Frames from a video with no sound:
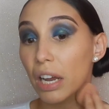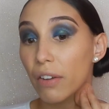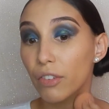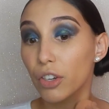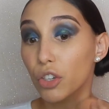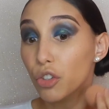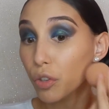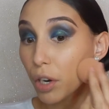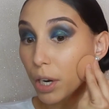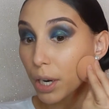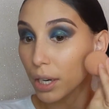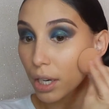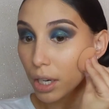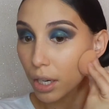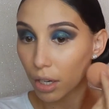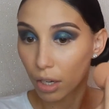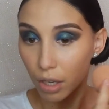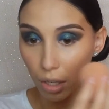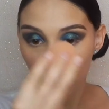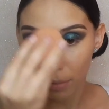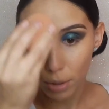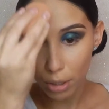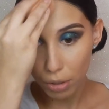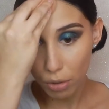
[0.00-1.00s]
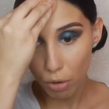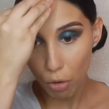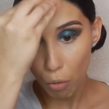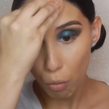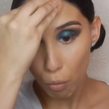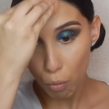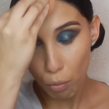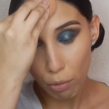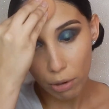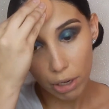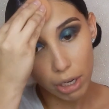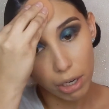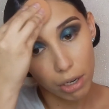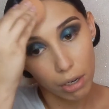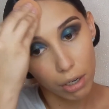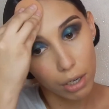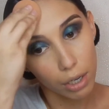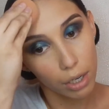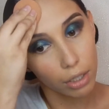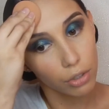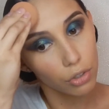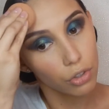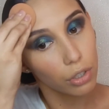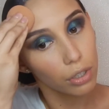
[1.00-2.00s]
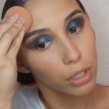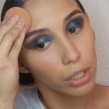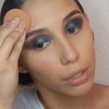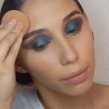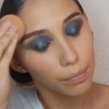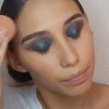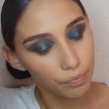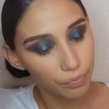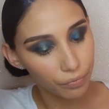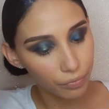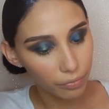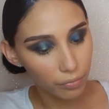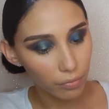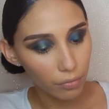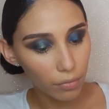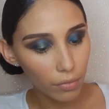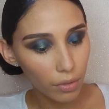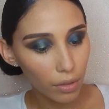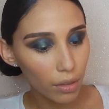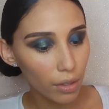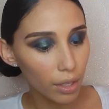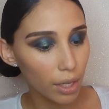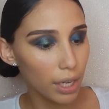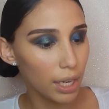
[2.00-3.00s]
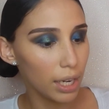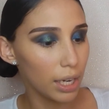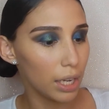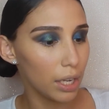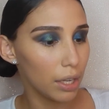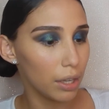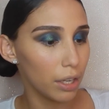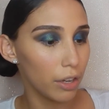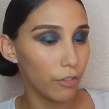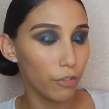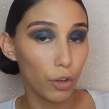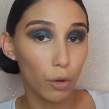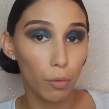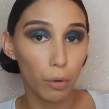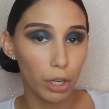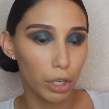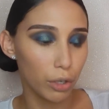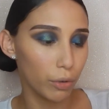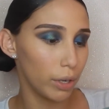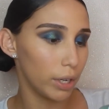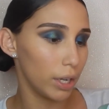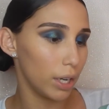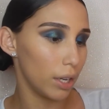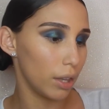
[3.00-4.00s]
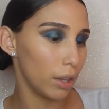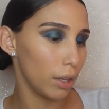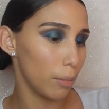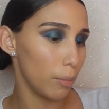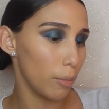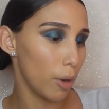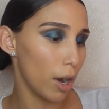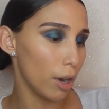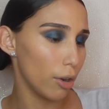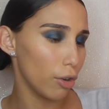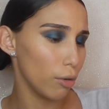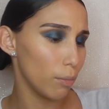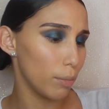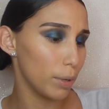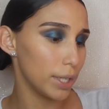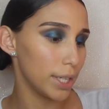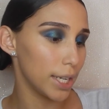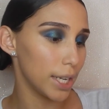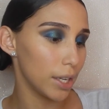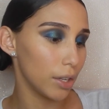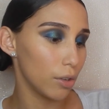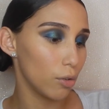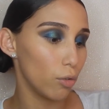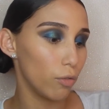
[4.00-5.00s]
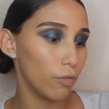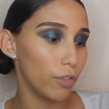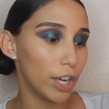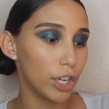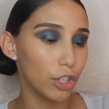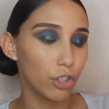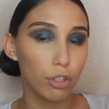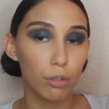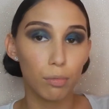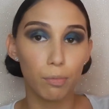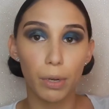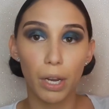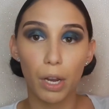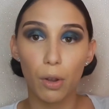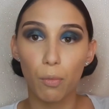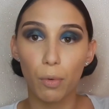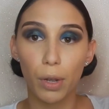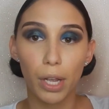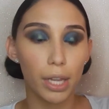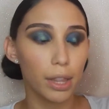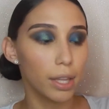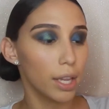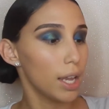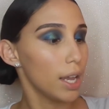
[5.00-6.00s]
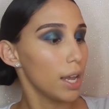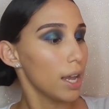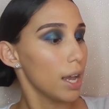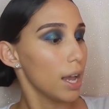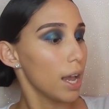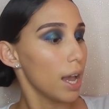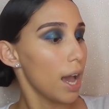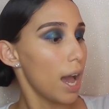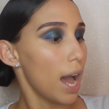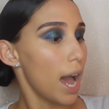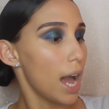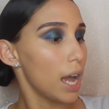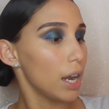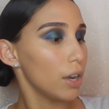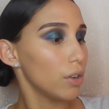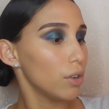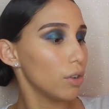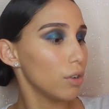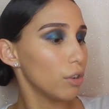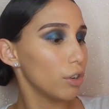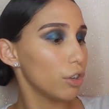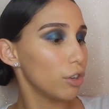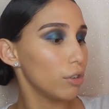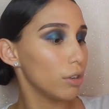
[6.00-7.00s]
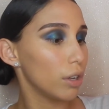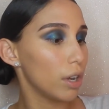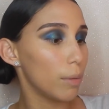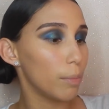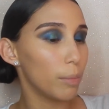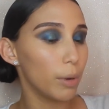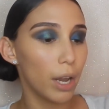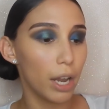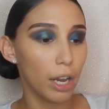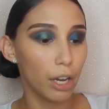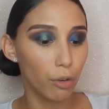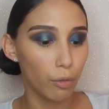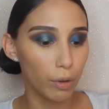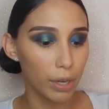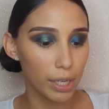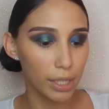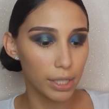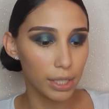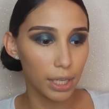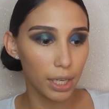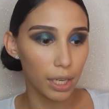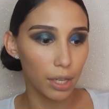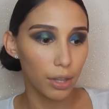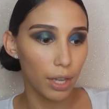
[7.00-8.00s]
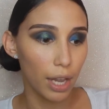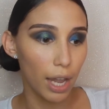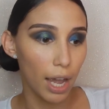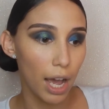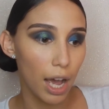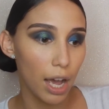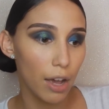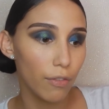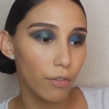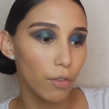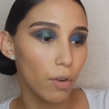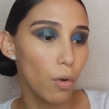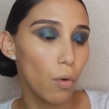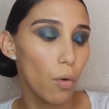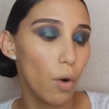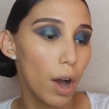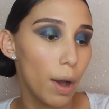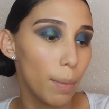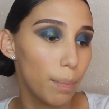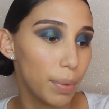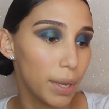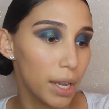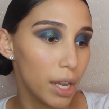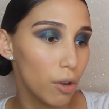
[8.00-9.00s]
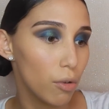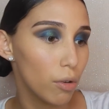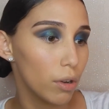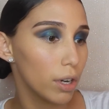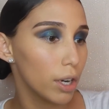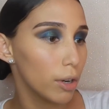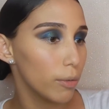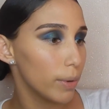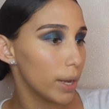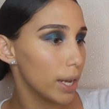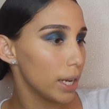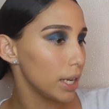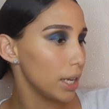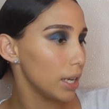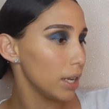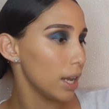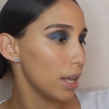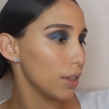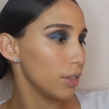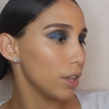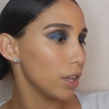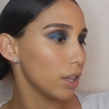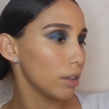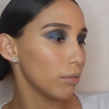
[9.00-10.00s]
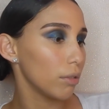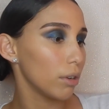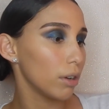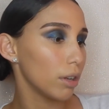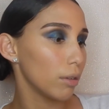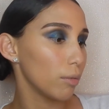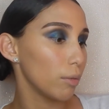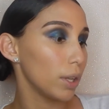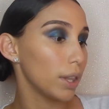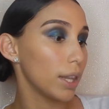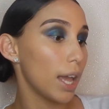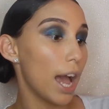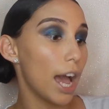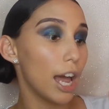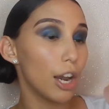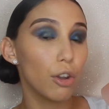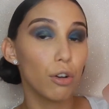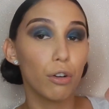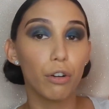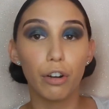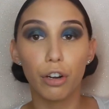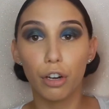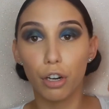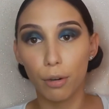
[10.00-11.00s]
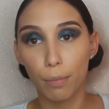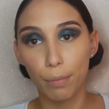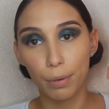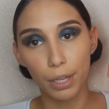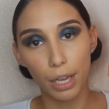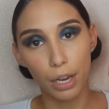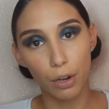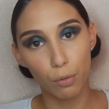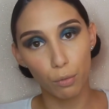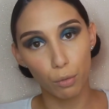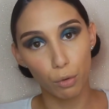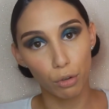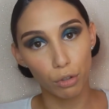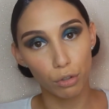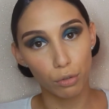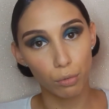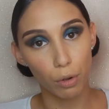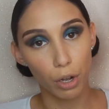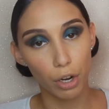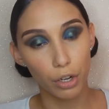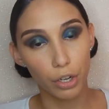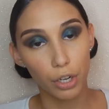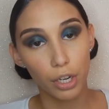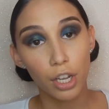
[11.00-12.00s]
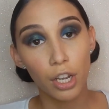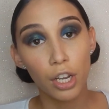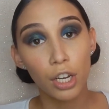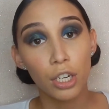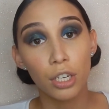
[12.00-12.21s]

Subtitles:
I haven't tried it, and it smells really good actually. It is, if you're wondering, it is the Mario Badescu facial spray with aloe, cucumber, and green tea. They have a pink one already, and this one's with aloe, herbs, and rose water.